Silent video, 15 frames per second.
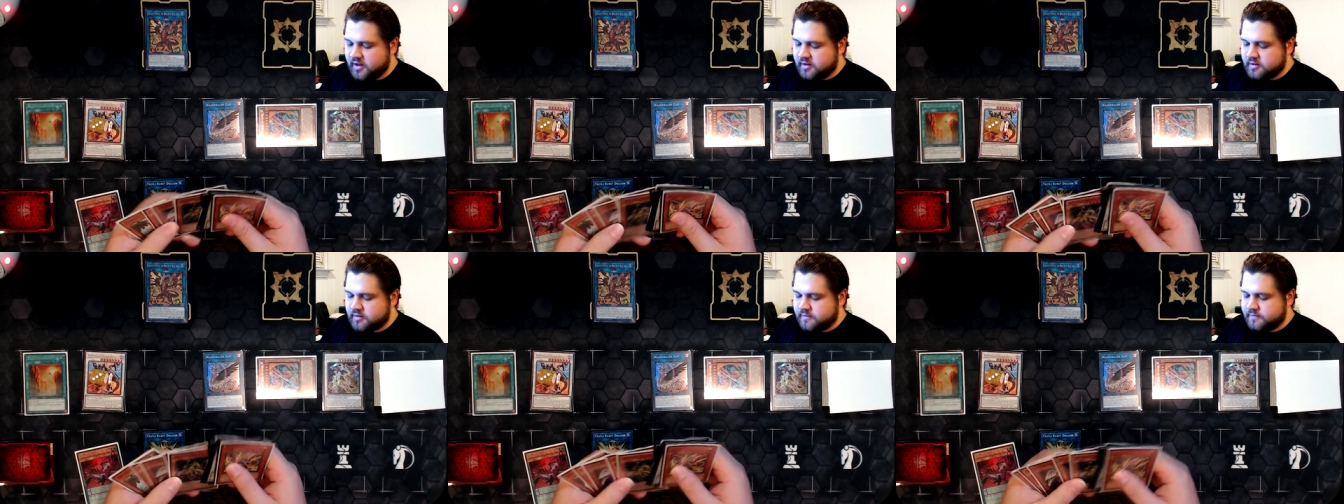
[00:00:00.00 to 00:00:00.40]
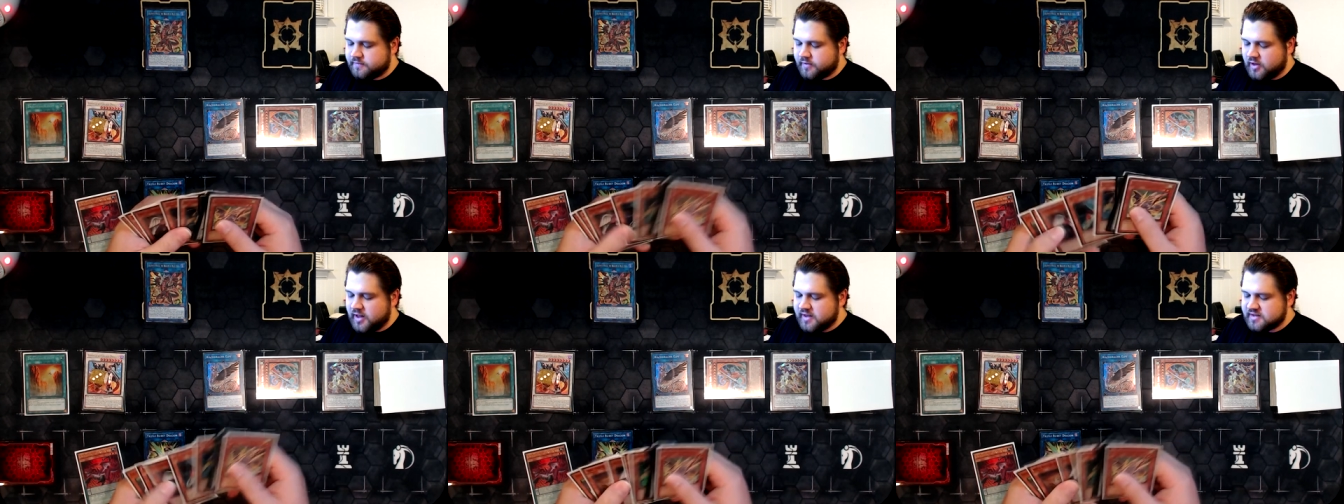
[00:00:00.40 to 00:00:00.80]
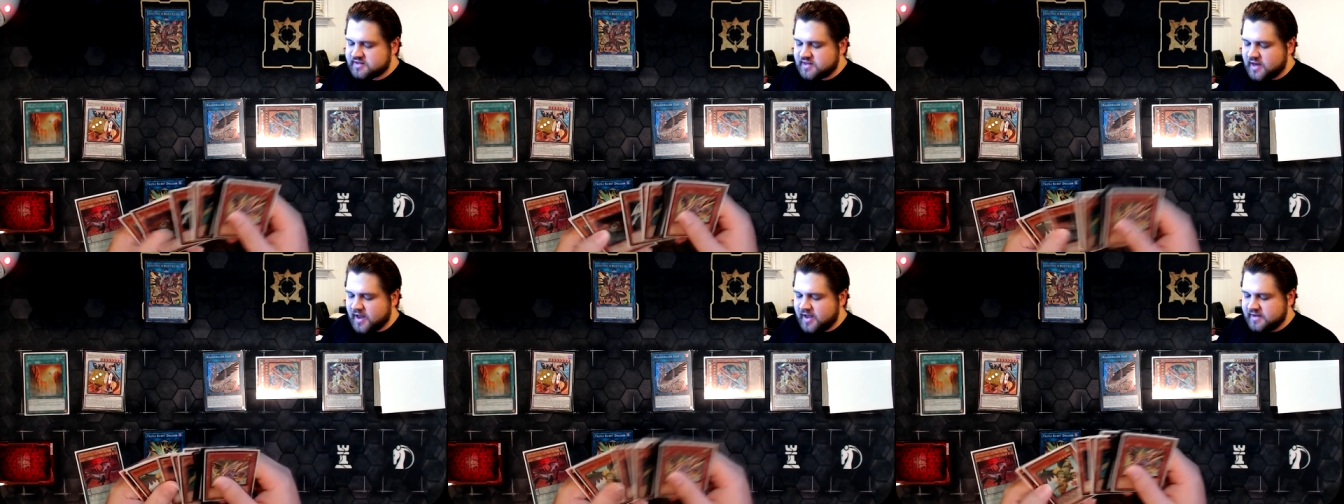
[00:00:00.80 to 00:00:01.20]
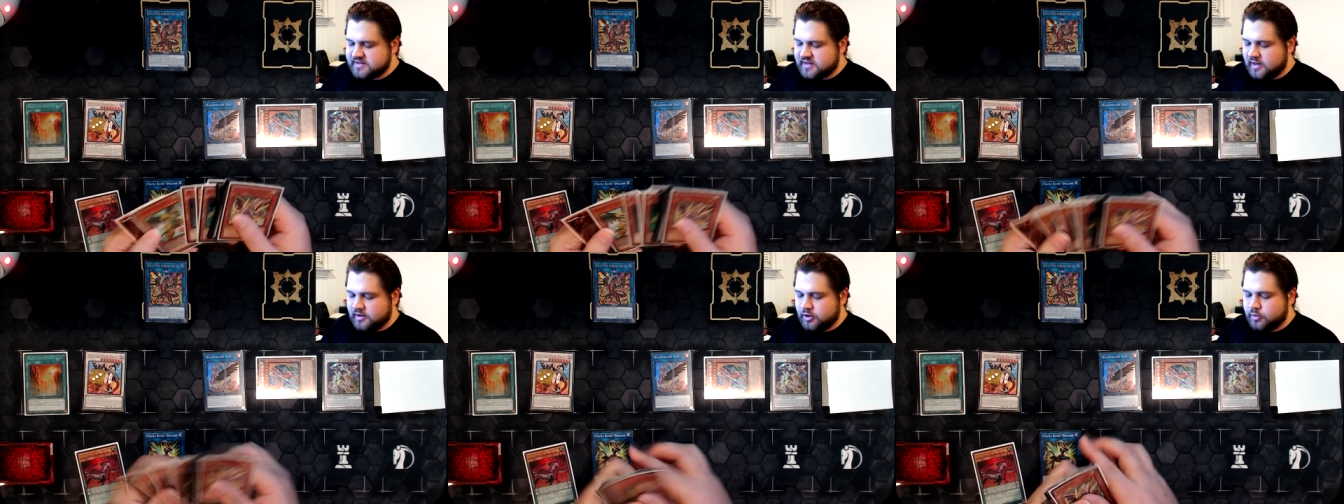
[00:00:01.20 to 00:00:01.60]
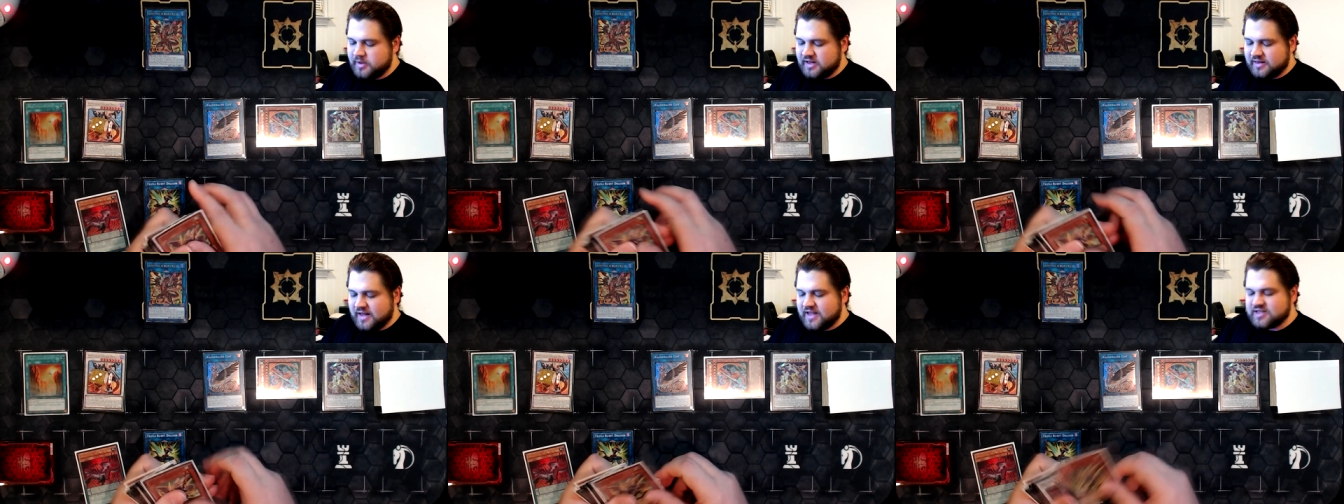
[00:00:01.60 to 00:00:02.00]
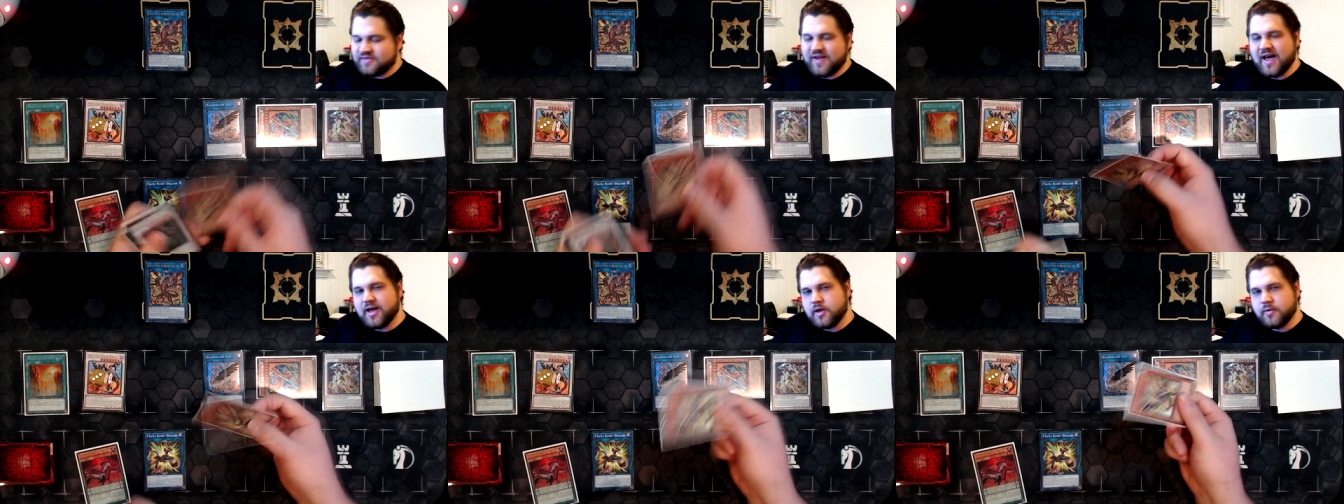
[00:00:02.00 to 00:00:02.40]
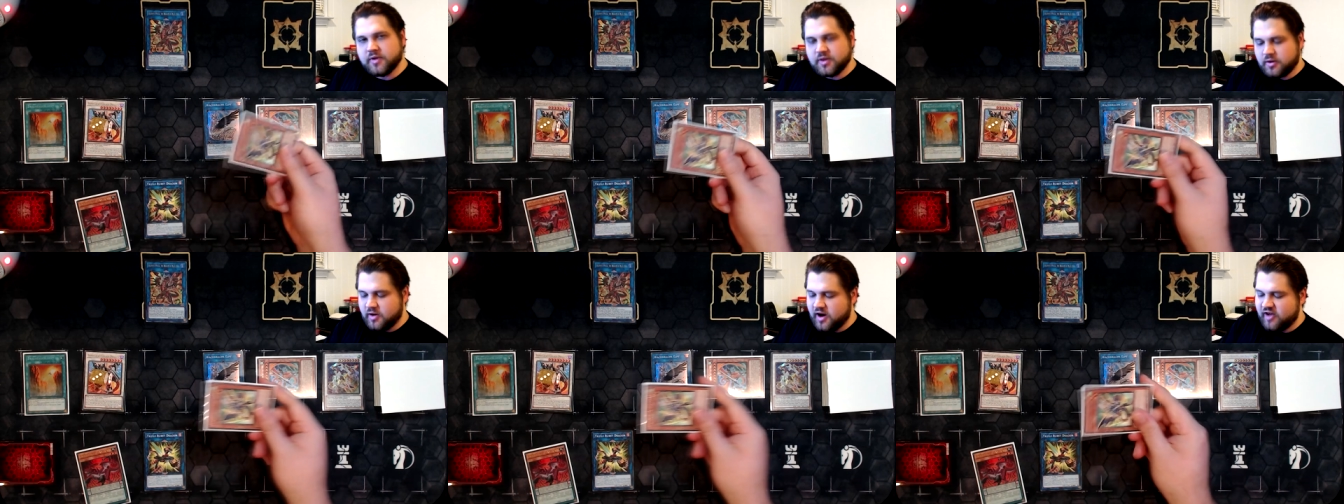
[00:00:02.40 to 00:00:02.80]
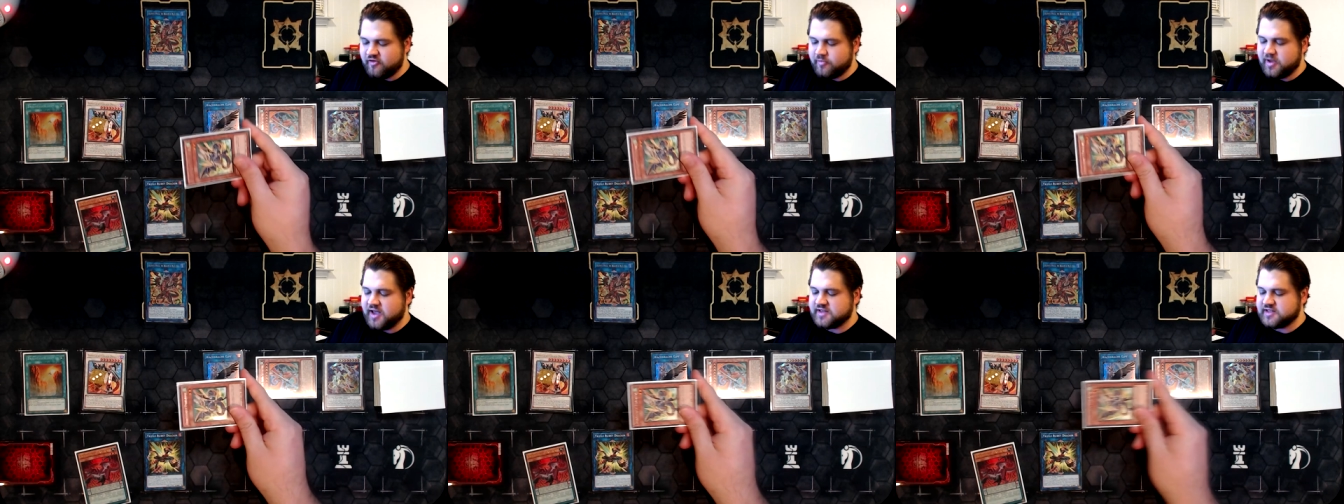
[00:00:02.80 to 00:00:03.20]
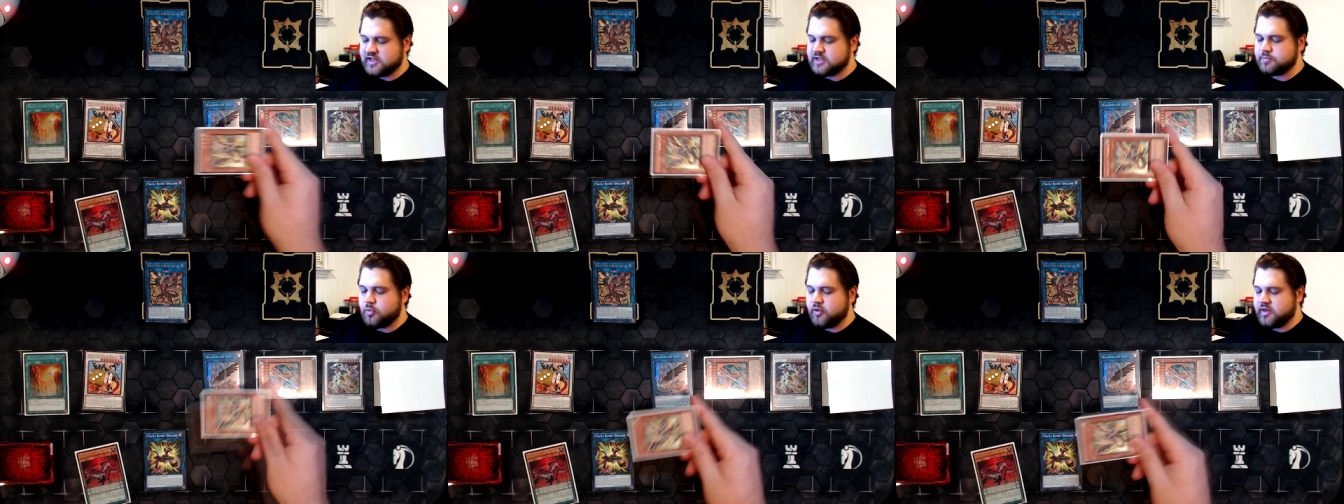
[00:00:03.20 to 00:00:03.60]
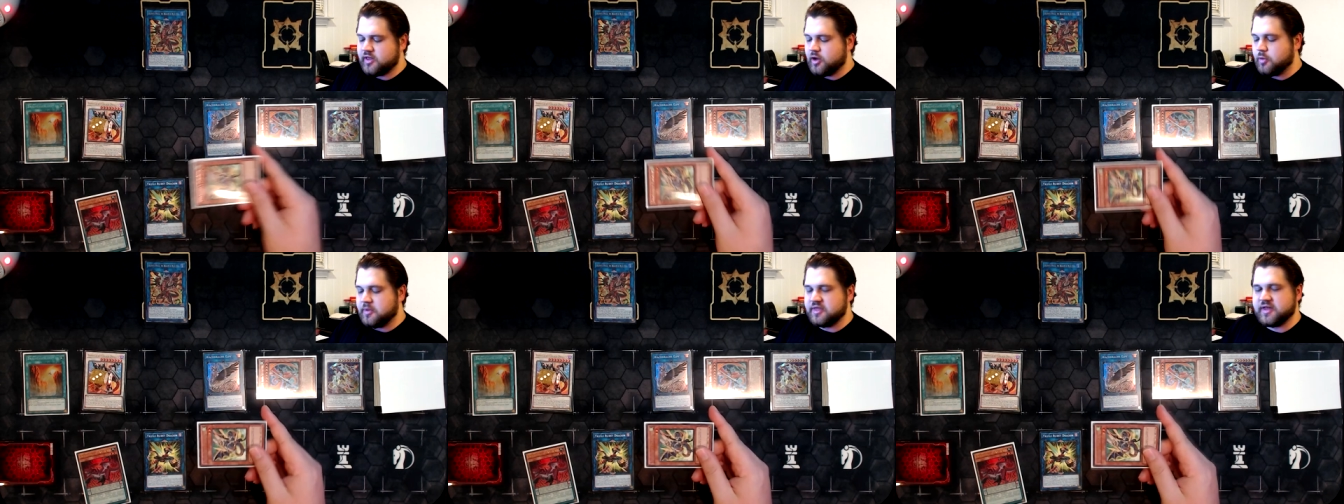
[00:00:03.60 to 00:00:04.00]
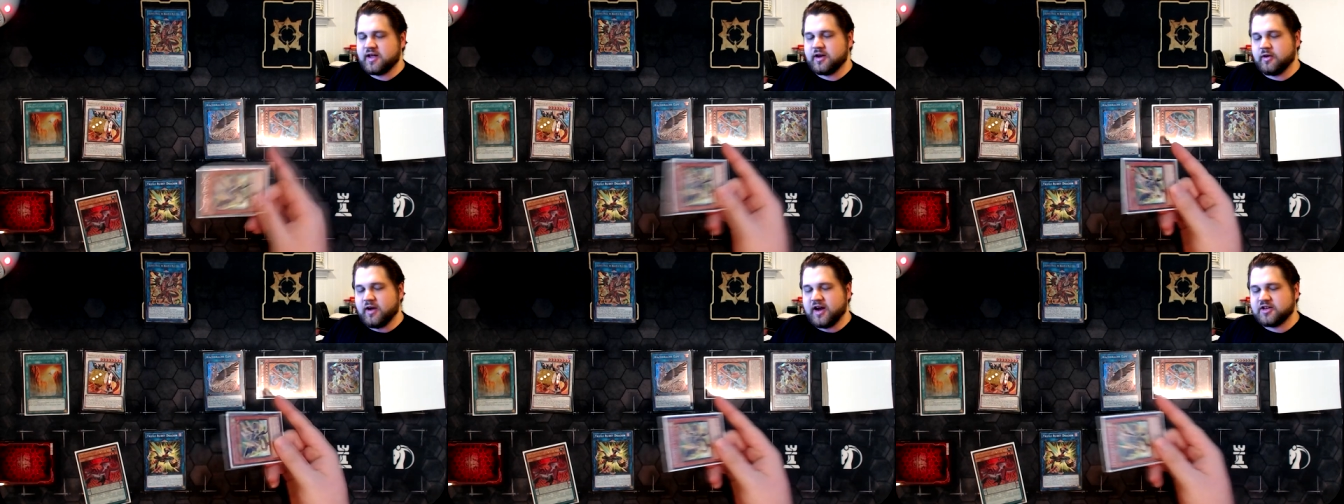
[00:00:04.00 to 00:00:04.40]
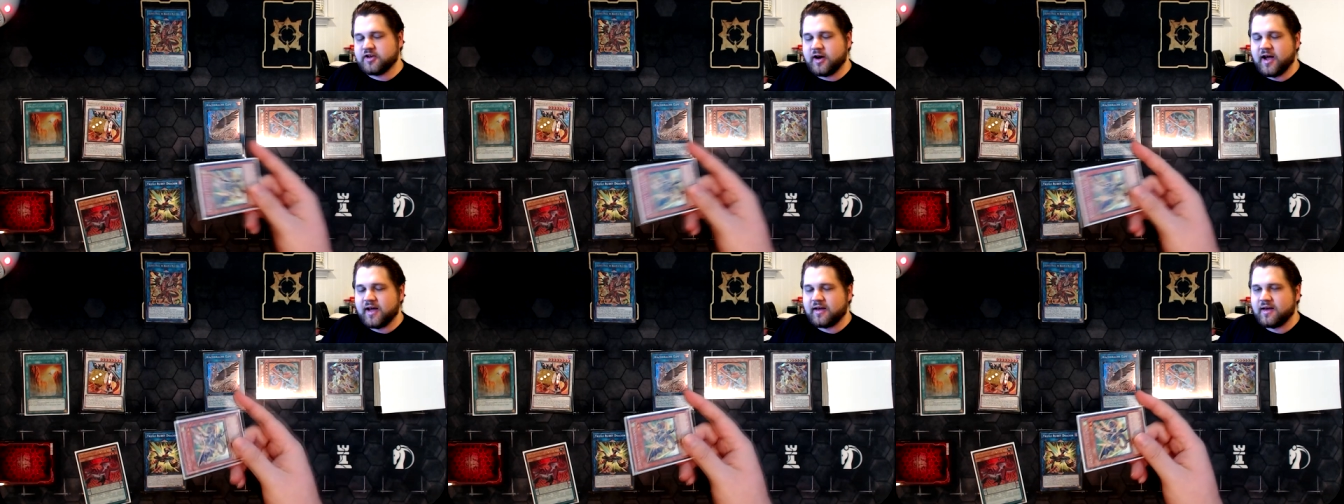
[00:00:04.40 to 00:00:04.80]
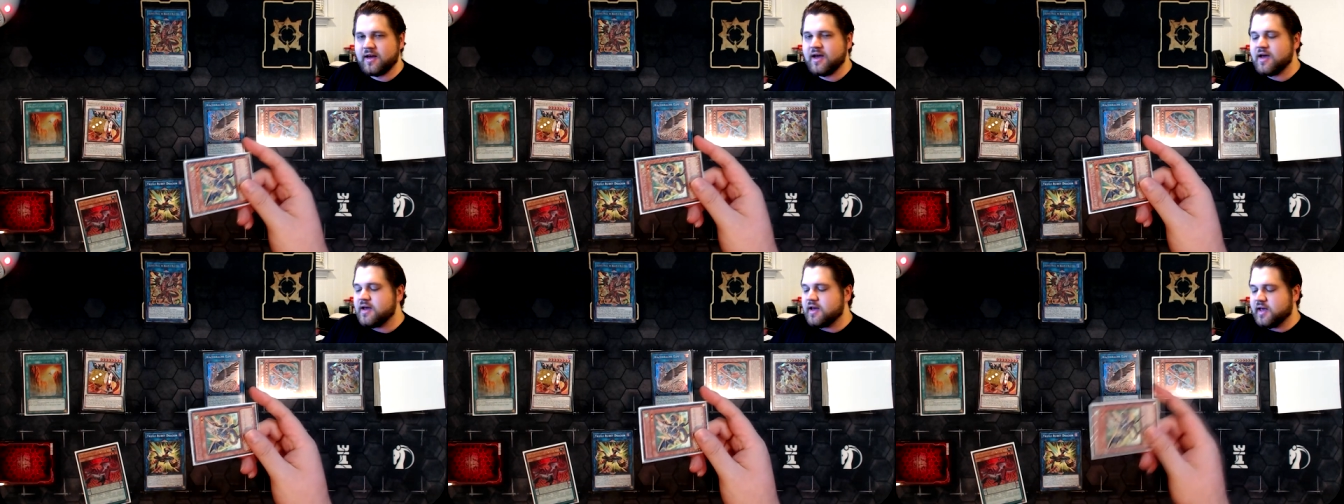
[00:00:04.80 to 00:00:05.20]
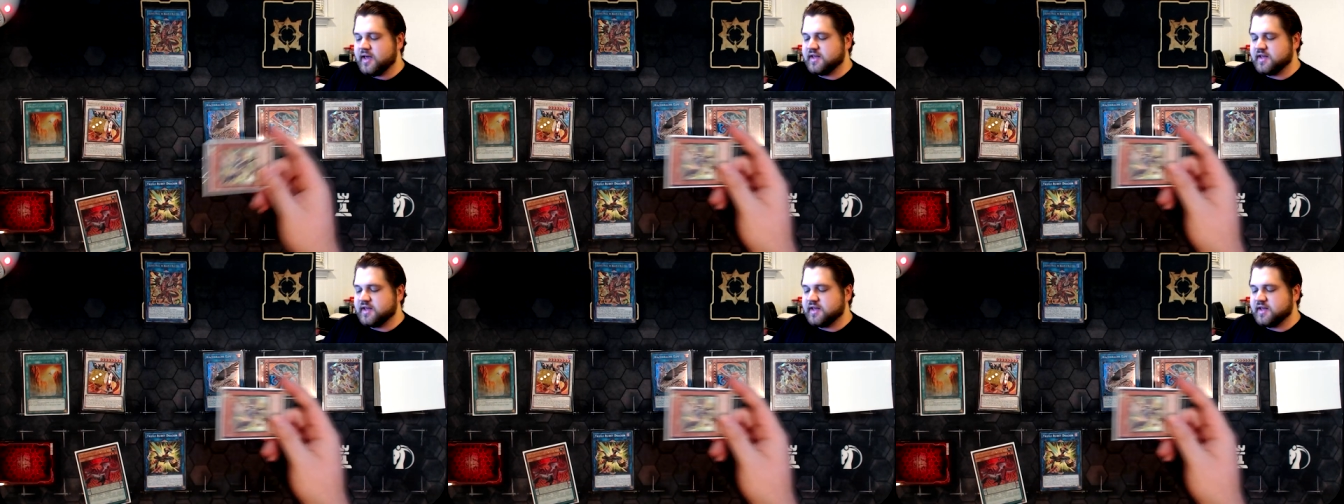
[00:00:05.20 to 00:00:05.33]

Uh, Phalanx has a little bit less value in the Grave, because at this point the only thing in your extra deck